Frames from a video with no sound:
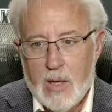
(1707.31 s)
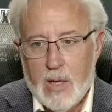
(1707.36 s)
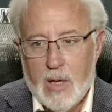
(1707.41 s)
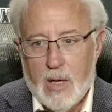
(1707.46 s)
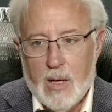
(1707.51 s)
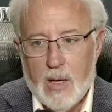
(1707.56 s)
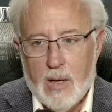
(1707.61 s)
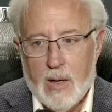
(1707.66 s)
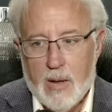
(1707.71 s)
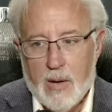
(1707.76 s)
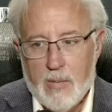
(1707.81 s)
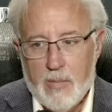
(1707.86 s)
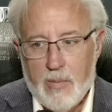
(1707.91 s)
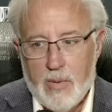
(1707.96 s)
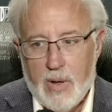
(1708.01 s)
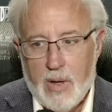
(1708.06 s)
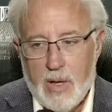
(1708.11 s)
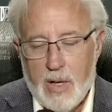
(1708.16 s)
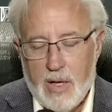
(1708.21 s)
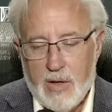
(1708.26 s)
Uh,
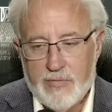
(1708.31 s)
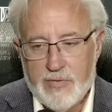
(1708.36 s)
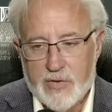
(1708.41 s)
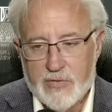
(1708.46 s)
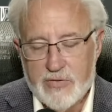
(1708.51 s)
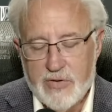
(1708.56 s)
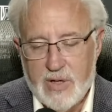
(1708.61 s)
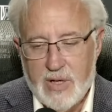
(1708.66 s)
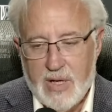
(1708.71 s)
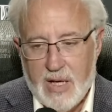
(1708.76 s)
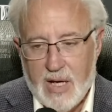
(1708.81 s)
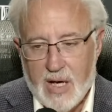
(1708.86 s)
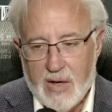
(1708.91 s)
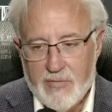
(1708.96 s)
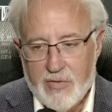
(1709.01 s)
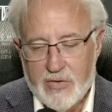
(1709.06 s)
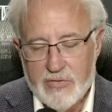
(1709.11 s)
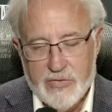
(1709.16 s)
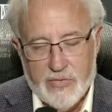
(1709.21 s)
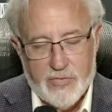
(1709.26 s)
if there's any
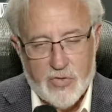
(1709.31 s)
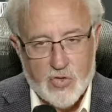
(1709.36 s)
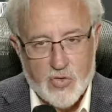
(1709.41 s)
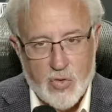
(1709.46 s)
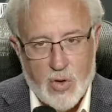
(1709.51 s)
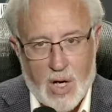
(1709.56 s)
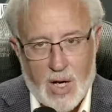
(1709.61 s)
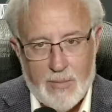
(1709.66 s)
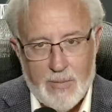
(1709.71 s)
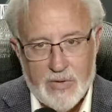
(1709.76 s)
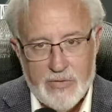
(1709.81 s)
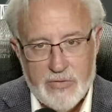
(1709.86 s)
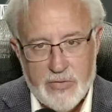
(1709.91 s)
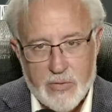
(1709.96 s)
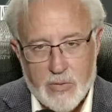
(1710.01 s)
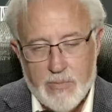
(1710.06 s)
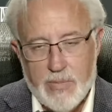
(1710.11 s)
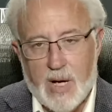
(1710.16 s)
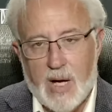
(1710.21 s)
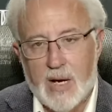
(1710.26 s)
evidence of trauma to
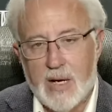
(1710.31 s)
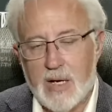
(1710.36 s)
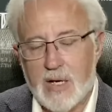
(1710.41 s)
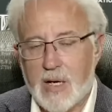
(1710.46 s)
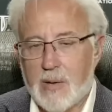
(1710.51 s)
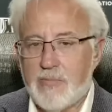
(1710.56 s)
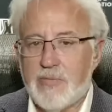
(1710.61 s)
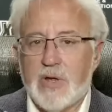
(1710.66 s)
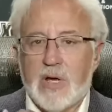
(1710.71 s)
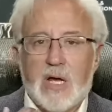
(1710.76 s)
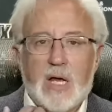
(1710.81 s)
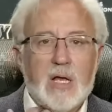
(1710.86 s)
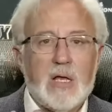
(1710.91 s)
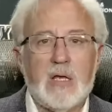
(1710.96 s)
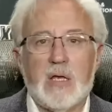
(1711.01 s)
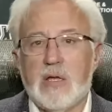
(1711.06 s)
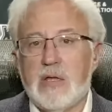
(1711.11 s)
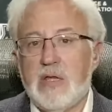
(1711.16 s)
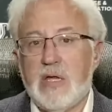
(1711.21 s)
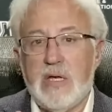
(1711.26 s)
her body, and I'm
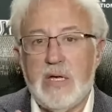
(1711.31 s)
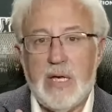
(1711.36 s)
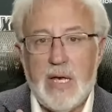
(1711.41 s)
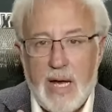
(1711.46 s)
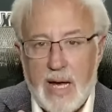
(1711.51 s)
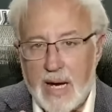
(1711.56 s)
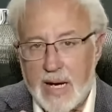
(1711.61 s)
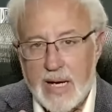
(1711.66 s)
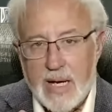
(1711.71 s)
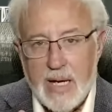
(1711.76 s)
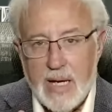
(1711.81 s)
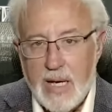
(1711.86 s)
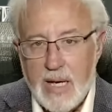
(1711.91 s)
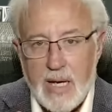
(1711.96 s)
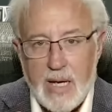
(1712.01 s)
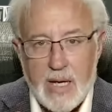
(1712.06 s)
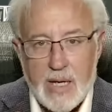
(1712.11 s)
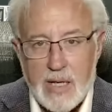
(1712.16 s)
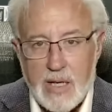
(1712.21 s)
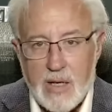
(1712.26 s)
thinking the neck,
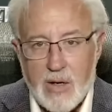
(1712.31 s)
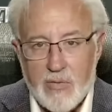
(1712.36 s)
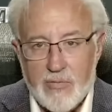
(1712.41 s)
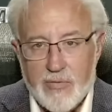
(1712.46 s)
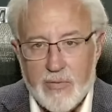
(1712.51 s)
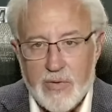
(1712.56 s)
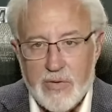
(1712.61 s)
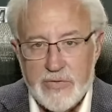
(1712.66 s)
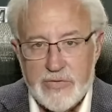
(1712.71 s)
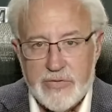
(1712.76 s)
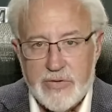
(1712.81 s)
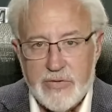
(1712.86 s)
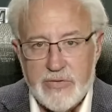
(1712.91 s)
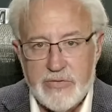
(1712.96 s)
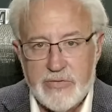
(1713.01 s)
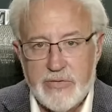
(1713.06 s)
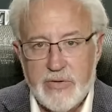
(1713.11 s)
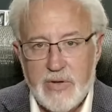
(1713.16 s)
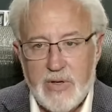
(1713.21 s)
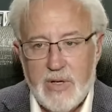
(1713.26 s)
you know, for
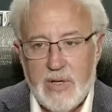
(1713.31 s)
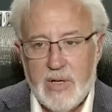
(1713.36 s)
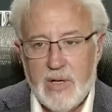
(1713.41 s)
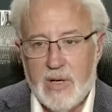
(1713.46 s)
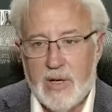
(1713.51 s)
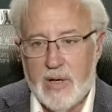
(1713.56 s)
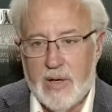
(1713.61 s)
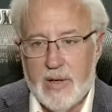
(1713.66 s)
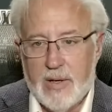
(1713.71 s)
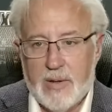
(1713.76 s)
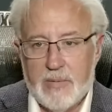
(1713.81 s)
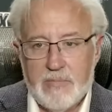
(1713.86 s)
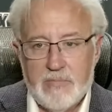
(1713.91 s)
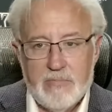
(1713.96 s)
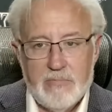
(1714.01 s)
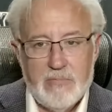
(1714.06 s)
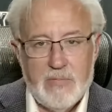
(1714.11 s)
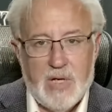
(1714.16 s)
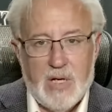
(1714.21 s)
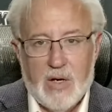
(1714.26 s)
instance, uh,
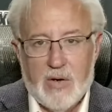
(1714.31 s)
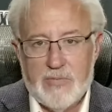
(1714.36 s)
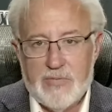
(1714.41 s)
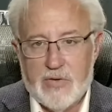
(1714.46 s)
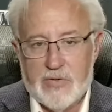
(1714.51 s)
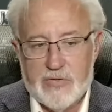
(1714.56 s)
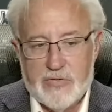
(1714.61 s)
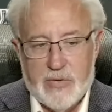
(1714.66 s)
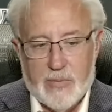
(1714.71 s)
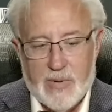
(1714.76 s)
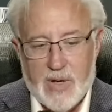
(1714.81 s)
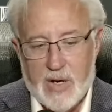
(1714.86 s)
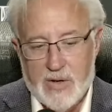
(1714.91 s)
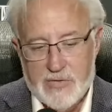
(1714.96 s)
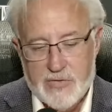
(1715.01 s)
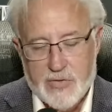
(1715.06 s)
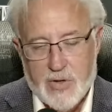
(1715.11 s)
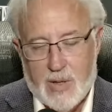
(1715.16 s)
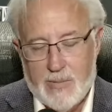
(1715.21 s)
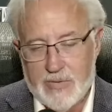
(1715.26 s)
you know, if there's some kind of
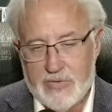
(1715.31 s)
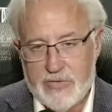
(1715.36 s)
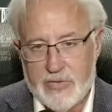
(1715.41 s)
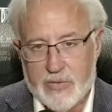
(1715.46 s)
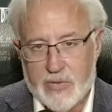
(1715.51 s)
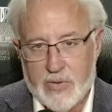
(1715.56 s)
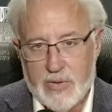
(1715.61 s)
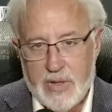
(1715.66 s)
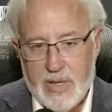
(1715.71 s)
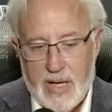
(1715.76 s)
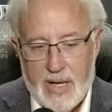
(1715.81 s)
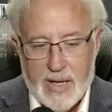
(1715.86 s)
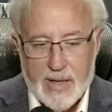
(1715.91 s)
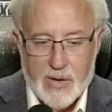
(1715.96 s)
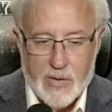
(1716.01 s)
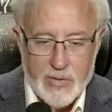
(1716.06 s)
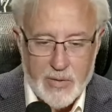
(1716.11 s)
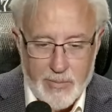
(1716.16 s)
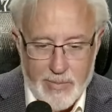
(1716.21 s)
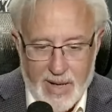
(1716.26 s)
trauma to her
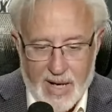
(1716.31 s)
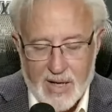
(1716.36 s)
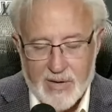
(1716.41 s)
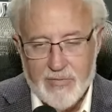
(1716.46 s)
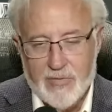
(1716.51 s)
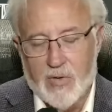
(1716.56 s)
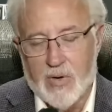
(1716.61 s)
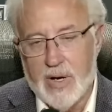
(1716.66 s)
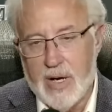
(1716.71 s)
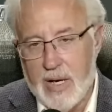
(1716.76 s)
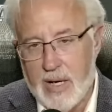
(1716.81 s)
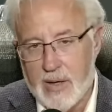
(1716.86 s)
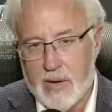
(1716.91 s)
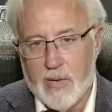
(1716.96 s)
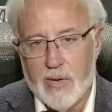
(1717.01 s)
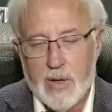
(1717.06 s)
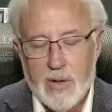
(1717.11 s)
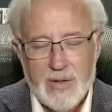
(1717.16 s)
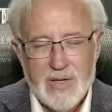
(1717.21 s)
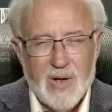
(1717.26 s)
neck or the back of her head,
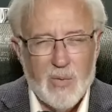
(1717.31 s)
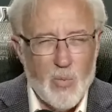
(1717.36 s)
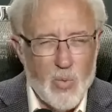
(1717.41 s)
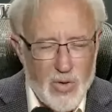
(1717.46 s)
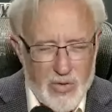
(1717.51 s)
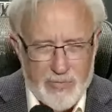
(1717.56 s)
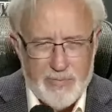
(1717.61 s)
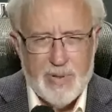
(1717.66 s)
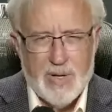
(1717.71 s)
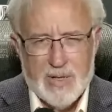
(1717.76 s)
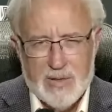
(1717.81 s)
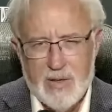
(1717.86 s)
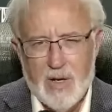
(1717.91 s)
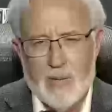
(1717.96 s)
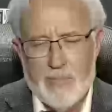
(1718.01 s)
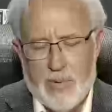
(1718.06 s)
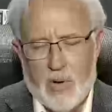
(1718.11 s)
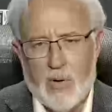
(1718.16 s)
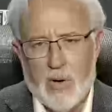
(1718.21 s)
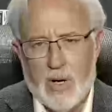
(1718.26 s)
or they would have picked
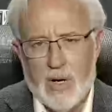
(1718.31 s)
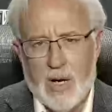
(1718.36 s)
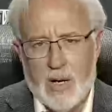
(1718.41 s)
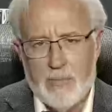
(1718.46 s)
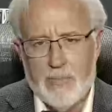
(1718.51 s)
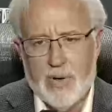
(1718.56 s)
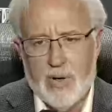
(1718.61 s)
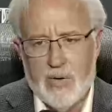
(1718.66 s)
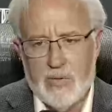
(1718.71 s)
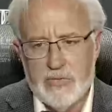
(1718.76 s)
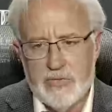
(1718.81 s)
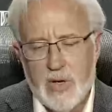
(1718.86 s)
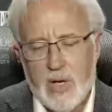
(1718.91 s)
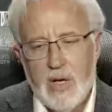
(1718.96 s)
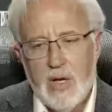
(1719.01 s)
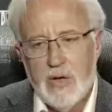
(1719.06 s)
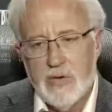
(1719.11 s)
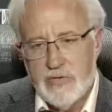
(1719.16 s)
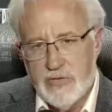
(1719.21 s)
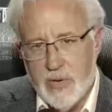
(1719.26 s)
up on it at post. Yeah.
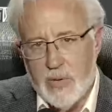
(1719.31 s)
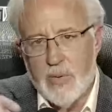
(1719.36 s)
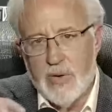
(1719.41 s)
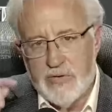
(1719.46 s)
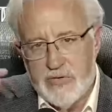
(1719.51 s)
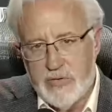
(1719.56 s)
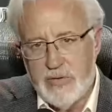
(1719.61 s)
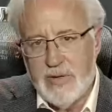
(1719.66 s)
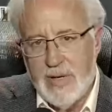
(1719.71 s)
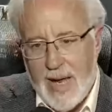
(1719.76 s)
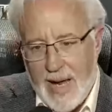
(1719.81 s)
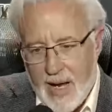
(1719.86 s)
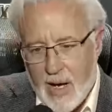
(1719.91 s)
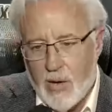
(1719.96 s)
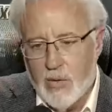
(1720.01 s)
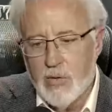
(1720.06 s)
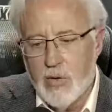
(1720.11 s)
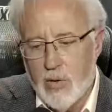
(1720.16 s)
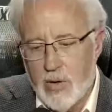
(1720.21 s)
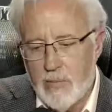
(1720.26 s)
So it's
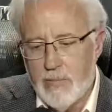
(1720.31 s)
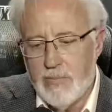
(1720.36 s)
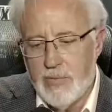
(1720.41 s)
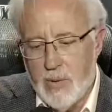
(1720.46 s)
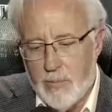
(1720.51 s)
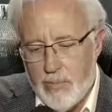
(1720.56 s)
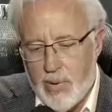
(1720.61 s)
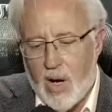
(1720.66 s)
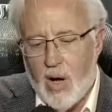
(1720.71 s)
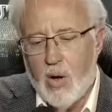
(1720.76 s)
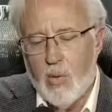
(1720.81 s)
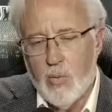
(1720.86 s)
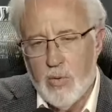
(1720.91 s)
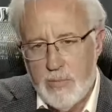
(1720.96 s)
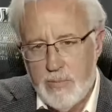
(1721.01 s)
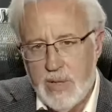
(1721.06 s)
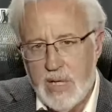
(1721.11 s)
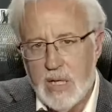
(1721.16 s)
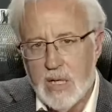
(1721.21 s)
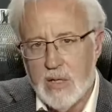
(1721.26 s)
now going to, the ball
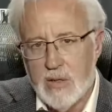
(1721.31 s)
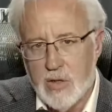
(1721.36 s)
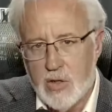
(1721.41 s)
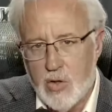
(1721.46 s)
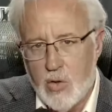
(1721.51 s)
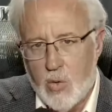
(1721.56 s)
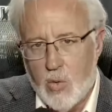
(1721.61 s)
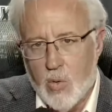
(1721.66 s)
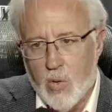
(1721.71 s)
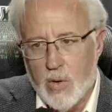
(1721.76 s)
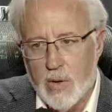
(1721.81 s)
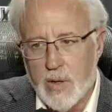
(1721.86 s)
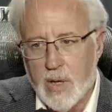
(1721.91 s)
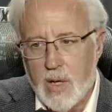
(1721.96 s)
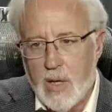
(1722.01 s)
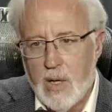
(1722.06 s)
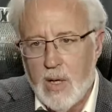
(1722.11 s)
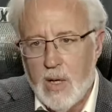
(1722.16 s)
would be in the court